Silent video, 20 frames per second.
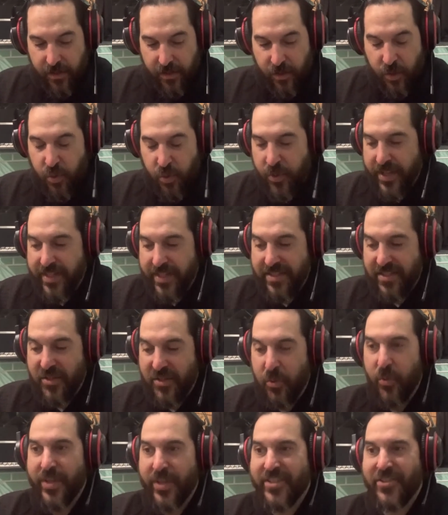Who is
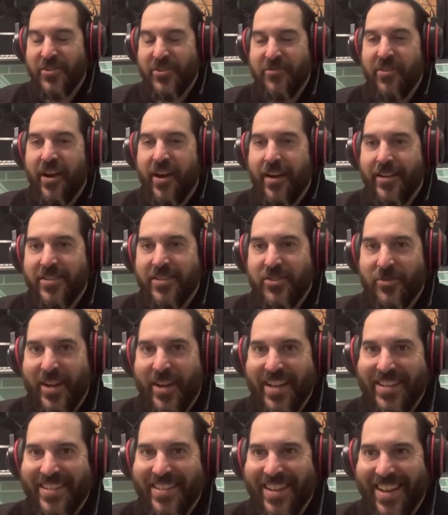the Wizard of Oz,
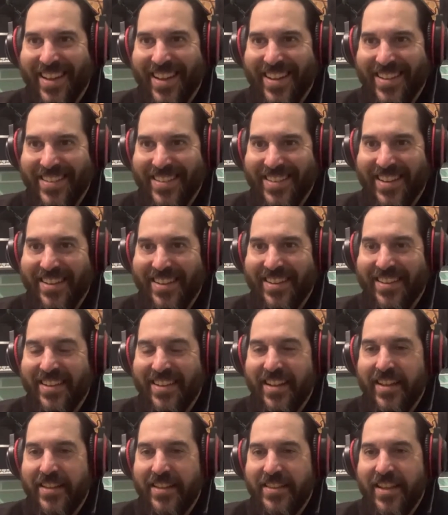right? And
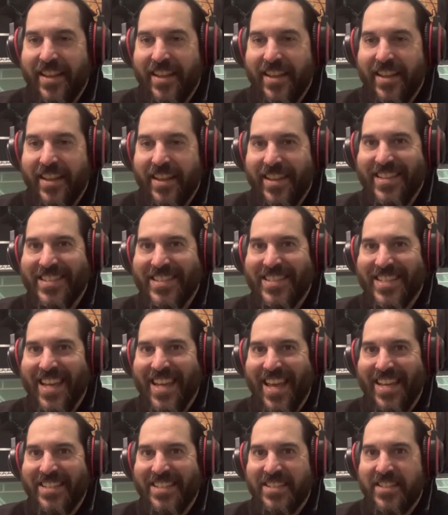in
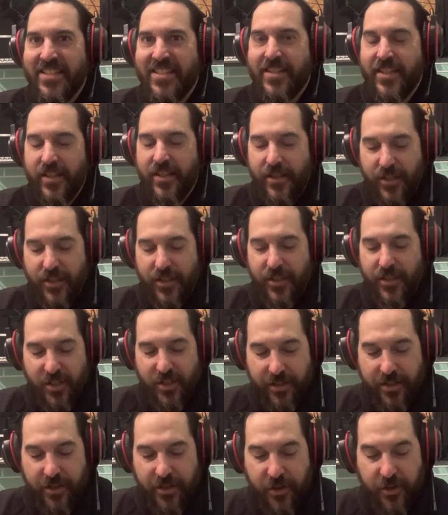this case,
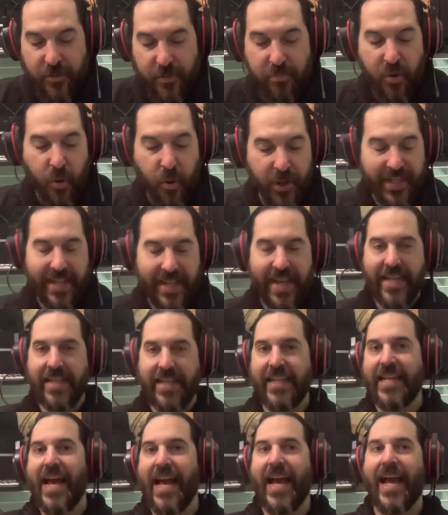you're pointing
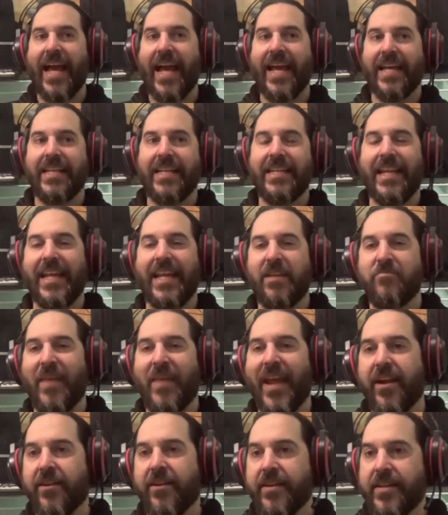at a guy
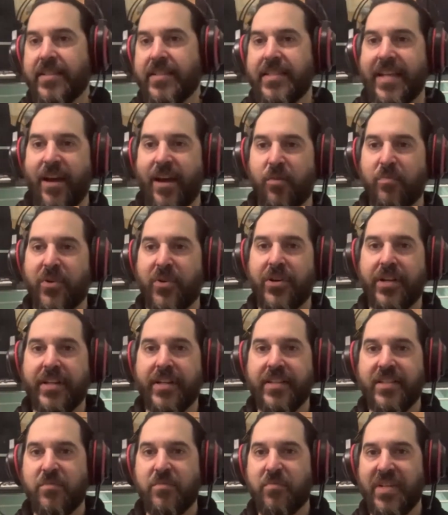named Arius
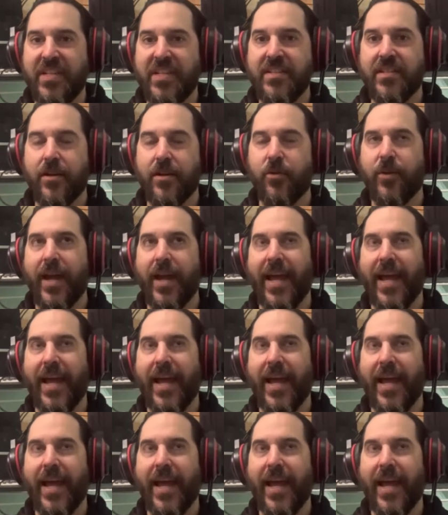Calpurnius Piso.